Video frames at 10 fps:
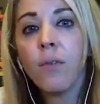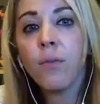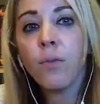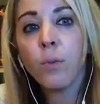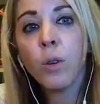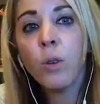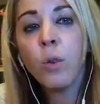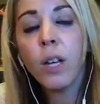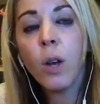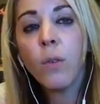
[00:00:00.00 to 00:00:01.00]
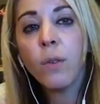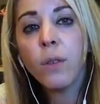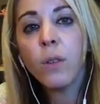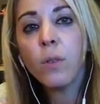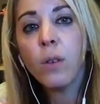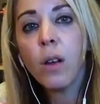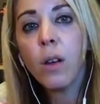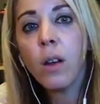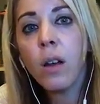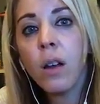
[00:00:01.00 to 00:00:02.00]
Real quick overview,
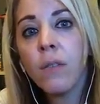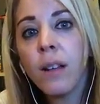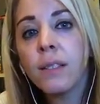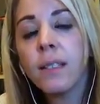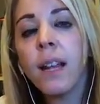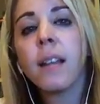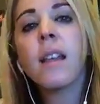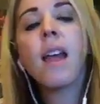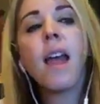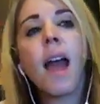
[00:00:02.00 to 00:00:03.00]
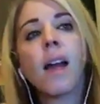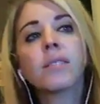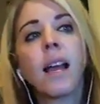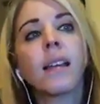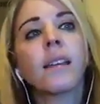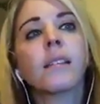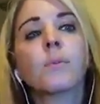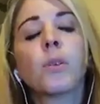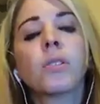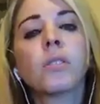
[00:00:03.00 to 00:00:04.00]
Valentine. House hacking is
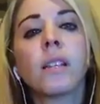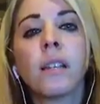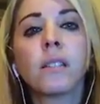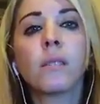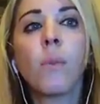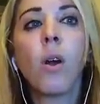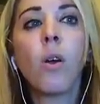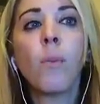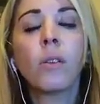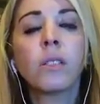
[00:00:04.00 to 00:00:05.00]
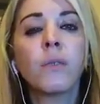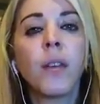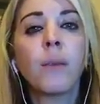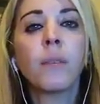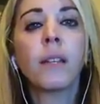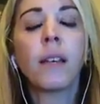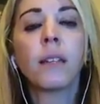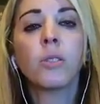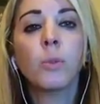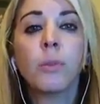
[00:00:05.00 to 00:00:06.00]
purchasing a small multifamily, like
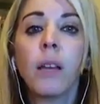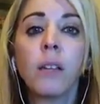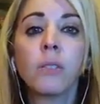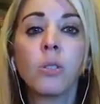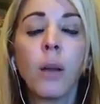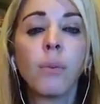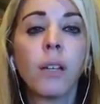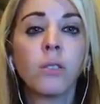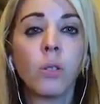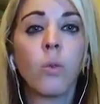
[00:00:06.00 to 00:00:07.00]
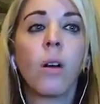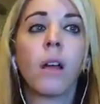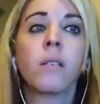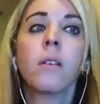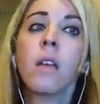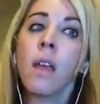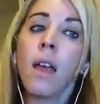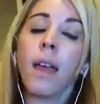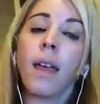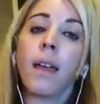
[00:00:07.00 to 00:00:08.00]
a duplex, triplex, or quad,
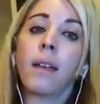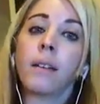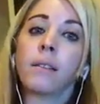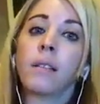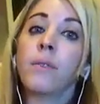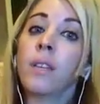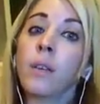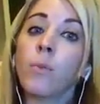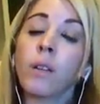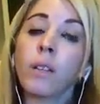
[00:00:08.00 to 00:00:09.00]
and living in one of